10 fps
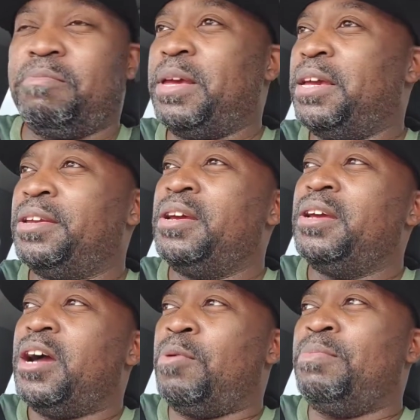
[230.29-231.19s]
man.
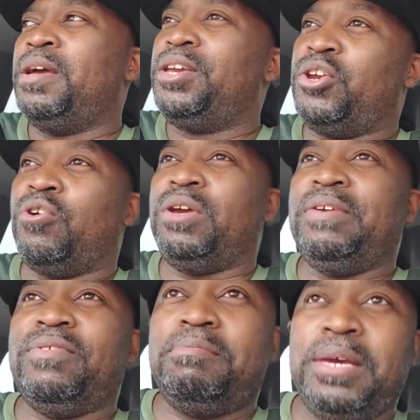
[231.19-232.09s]

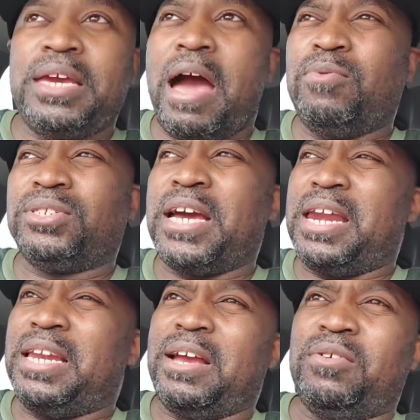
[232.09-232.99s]
Even me, I was kind
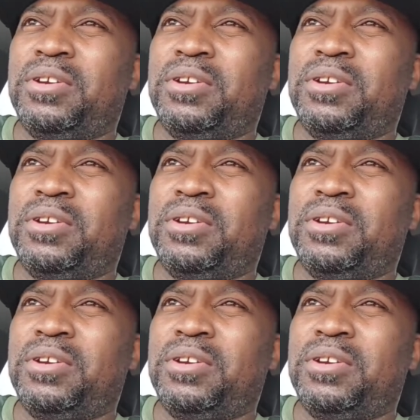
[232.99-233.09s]
of like